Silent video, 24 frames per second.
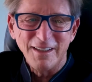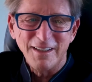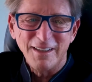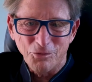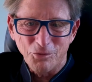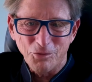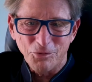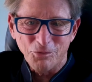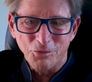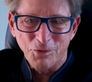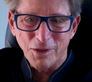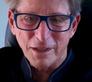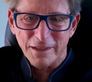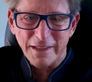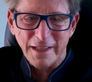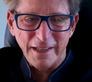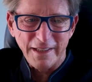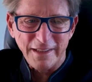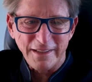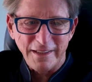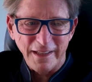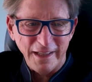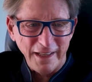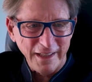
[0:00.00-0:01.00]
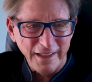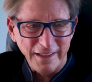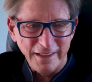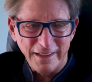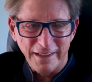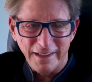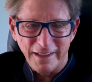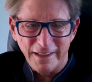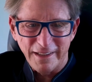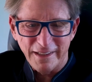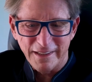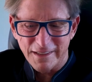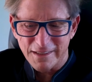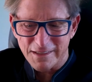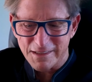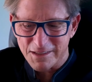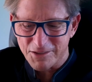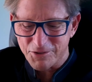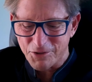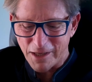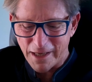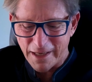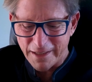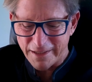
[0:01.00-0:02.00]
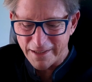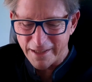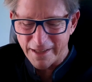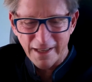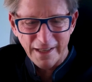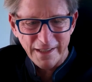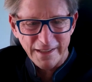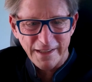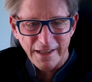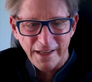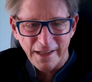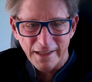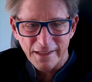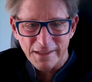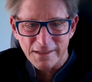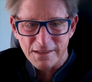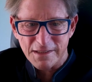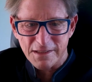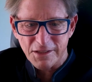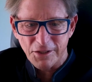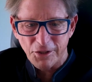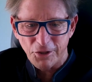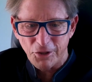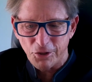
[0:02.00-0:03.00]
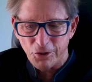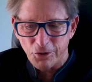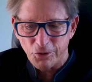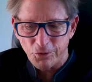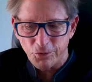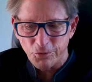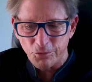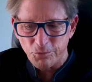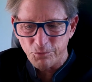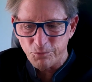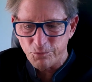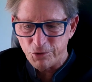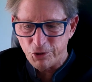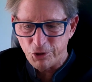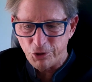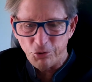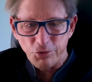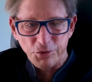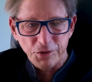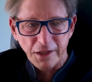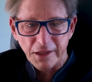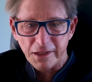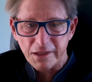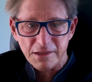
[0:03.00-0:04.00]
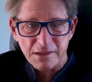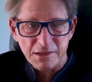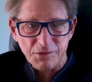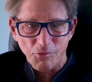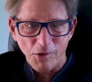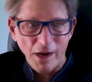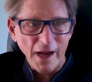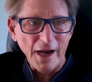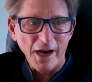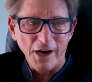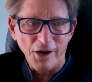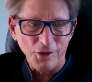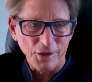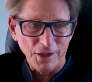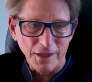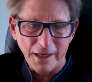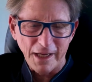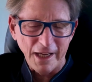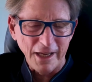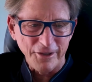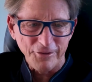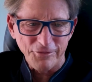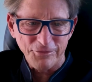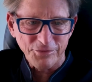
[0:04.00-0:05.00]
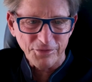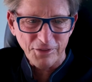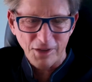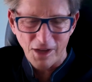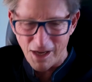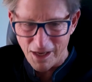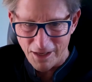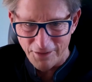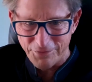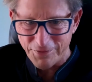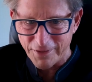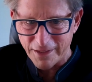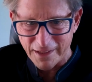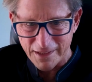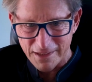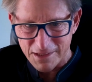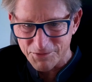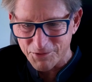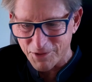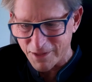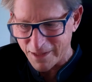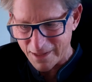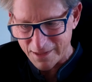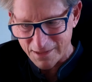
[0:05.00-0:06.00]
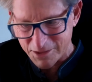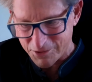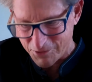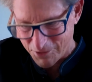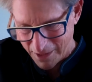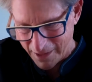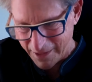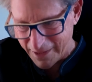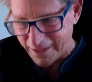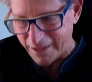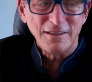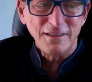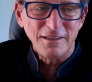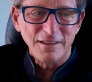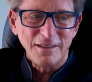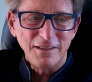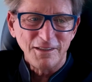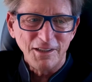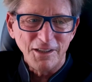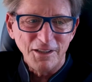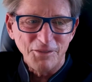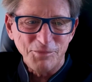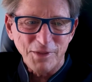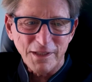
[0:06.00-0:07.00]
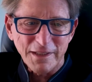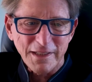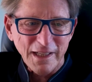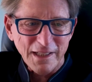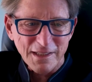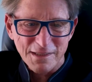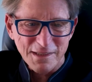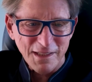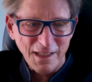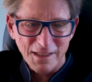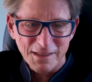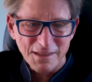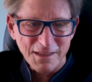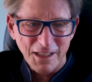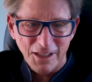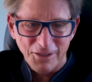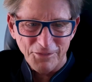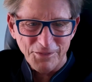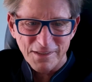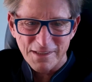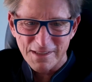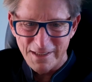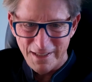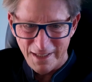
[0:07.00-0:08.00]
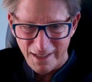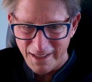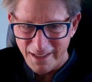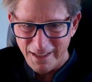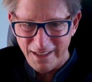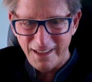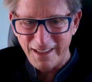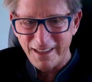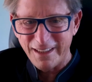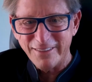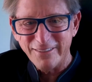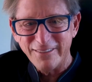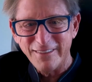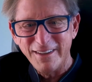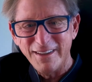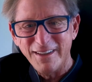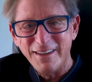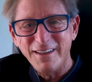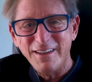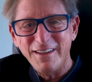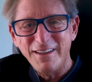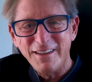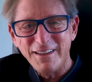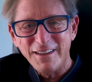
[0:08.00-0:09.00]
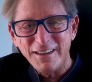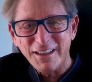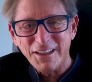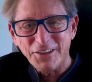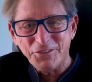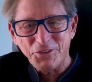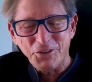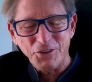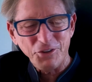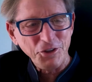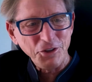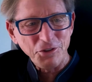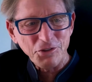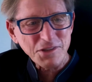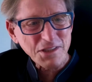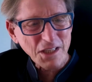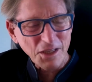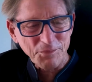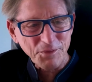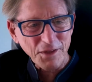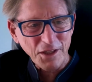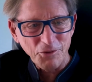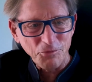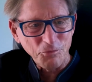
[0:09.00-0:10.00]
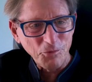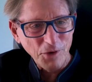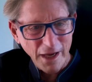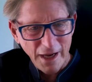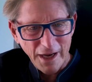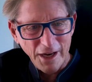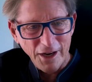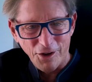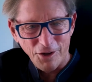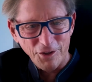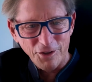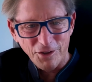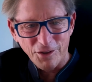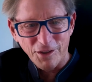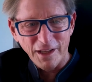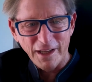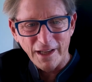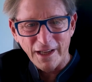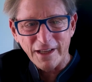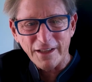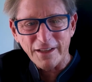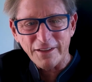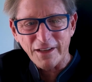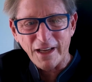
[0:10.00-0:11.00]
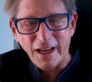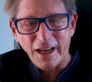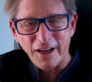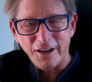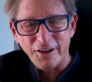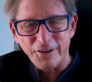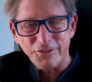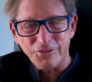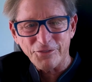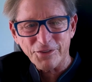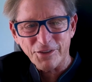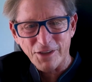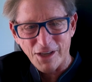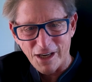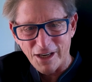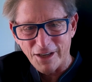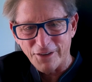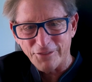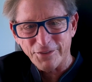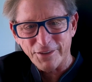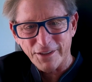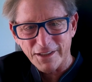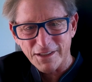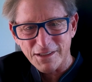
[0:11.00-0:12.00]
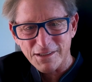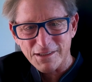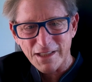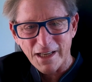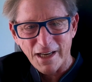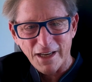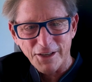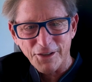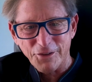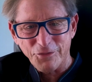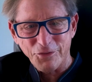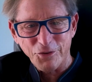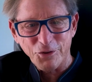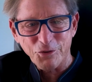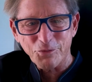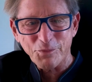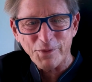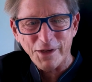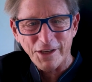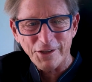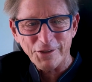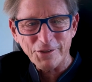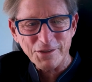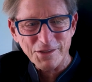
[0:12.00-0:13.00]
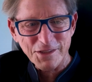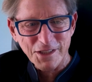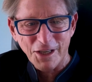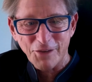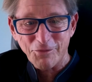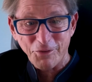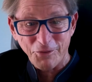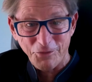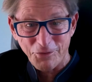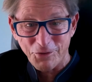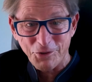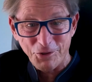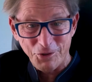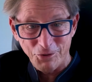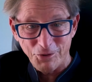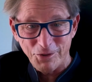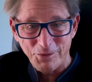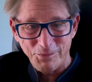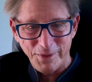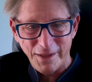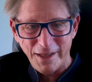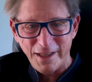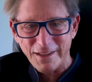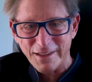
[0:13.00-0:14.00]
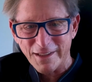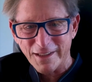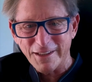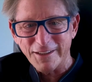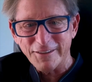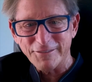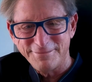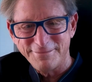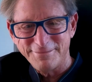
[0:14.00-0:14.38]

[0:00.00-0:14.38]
what they did is try to get kids to do things well and have confidence. Well, that's great, but that's not self-esteem. If you do something well and have confidence, how do you feel about yourself if you do it badly?